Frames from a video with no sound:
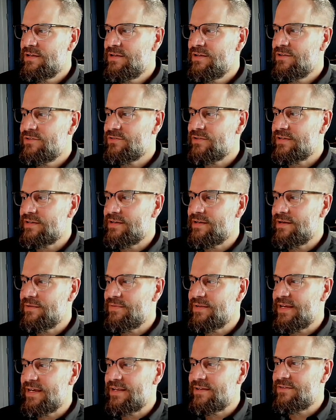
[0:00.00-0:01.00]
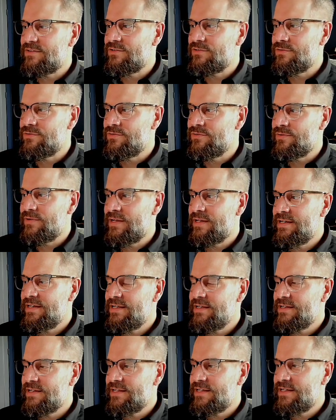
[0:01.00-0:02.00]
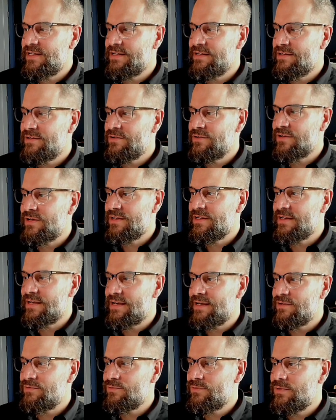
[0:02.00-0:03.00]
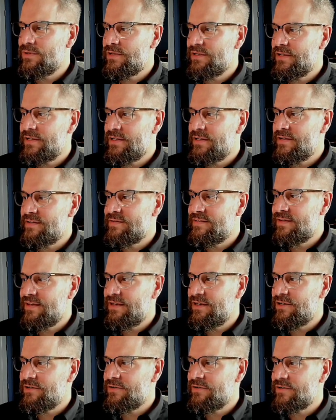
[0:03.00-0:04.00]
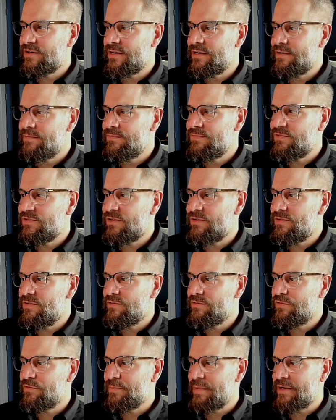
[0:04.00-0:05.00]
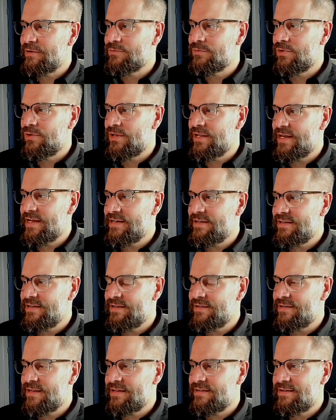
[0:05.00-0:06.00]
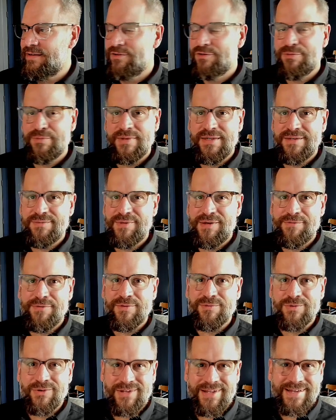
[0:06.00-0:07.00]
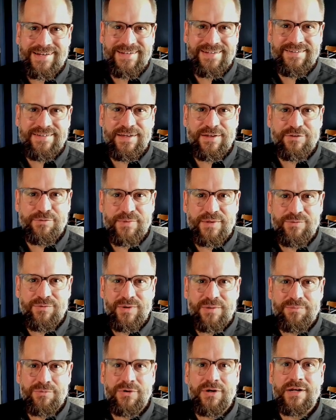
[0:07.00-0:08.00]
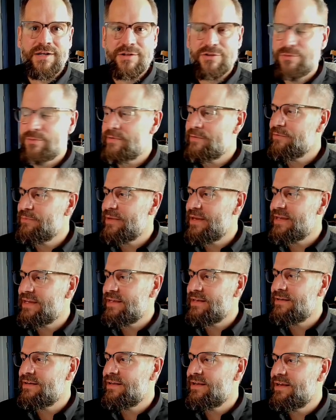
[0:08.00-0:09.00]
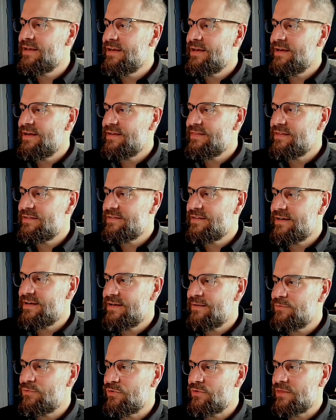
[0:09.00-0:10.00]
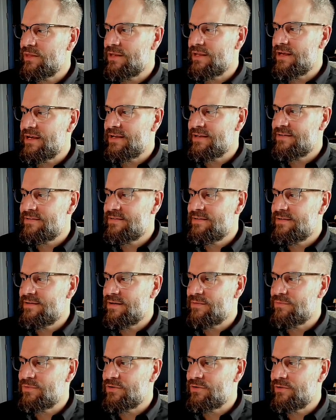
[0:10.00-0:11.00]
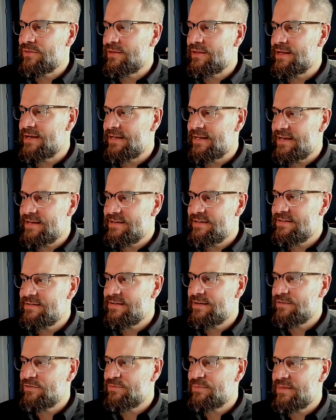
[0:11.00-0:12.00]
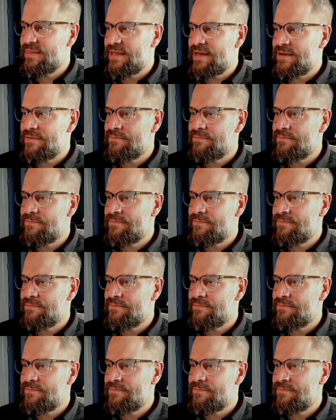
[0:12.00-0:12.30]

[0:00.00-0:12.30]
So I could come down to annealing, look at line 1 and say, oh, okay, so this is my role ID, and that tells me, maybe the role ID tells me what product we were making at the time, or the lot number, or the lot ID tells me that.